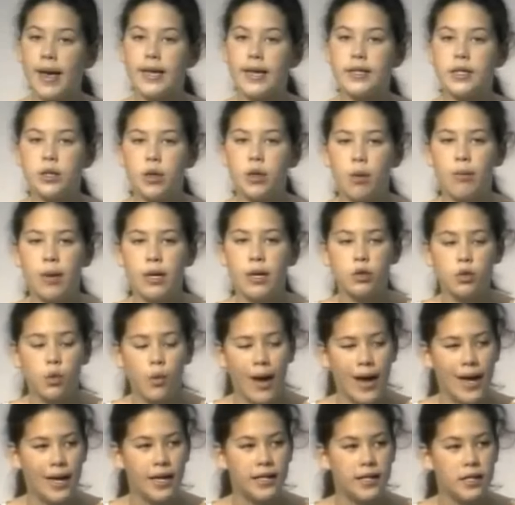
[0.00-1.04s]
we make so much
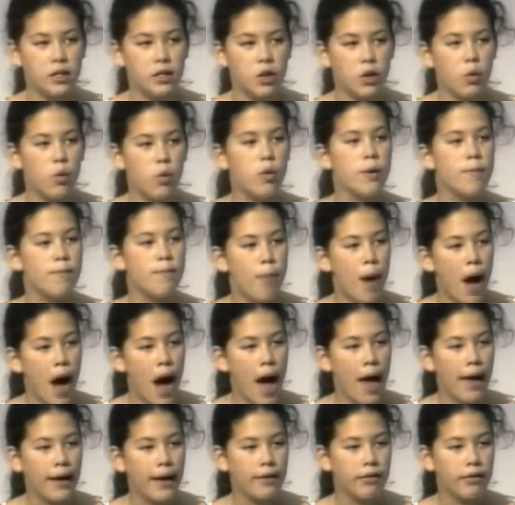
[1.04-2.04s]
waste. We buy